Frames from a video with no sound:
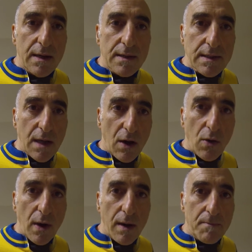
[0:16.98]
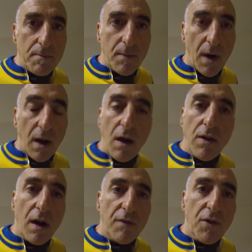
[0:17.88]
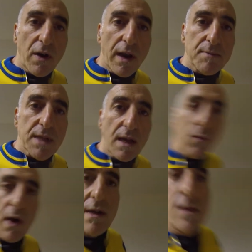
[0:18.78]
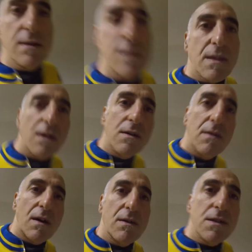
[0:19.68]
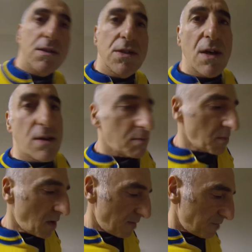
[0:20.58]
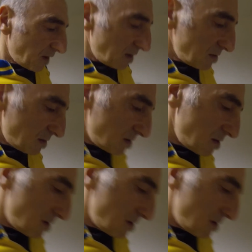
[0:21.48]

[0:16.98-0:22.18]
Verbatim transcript: So um, I know that I've got an update waiting so I'll just show you my phone.